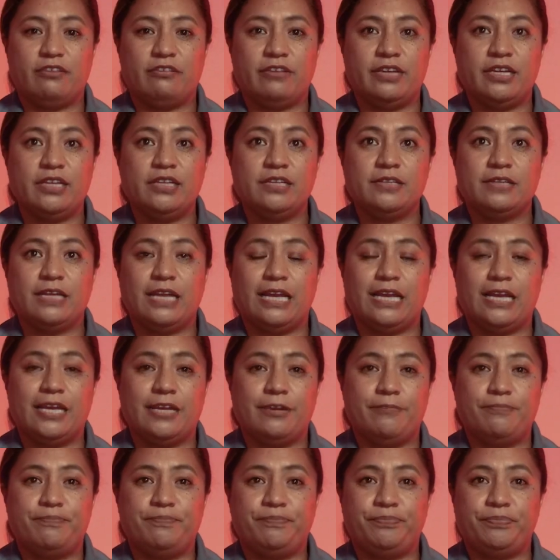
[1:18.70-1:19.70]
area.
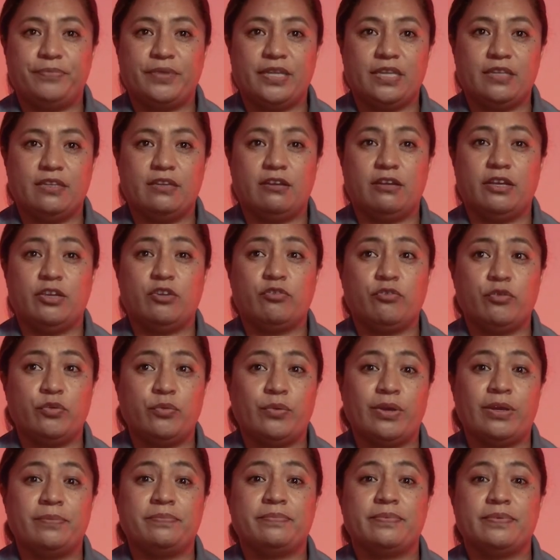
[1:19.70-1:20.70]
Um, and then I
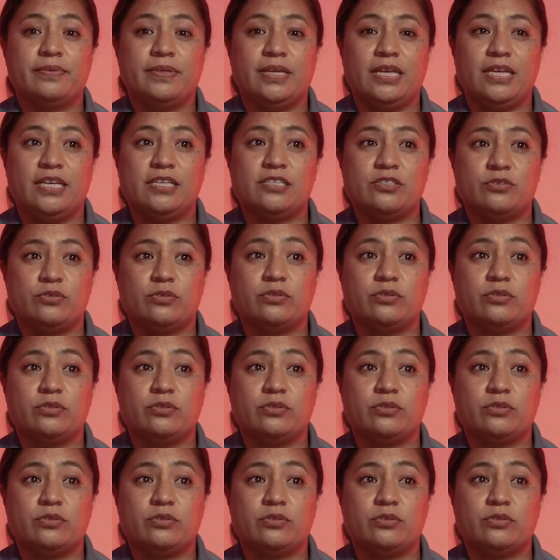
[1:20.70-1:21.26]
grew up East